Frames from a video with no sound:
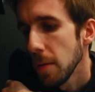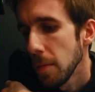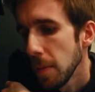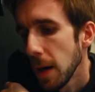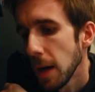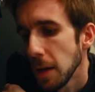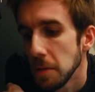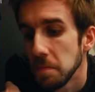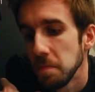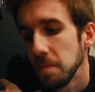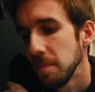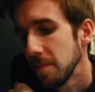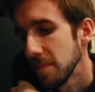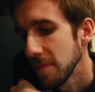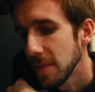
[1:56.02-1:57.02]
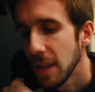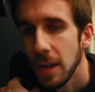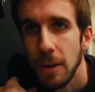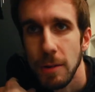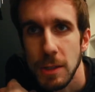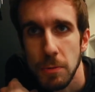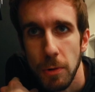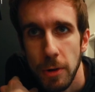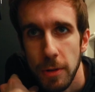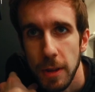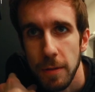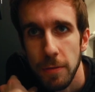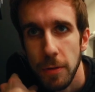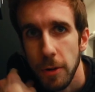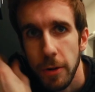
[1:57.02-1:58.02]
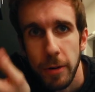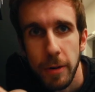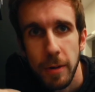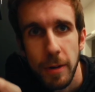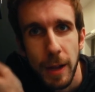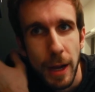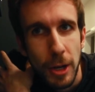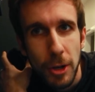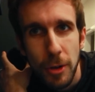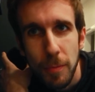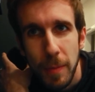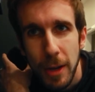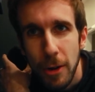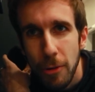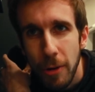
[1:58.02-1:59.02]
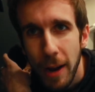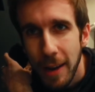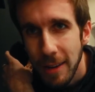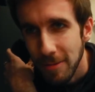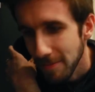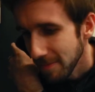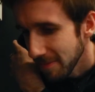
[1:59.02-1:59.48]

But, you know, it's worth it for a good meal, right?